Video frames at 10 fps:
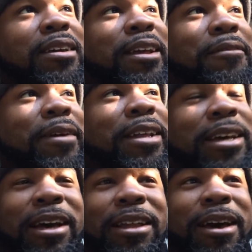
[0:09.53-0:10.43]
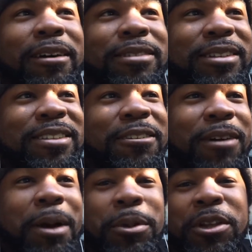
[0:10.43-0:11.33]
getting ready to head out and
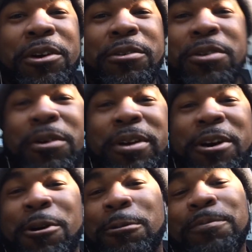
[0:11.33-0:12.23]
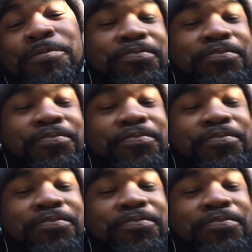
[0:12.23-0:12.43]
grab a load going home.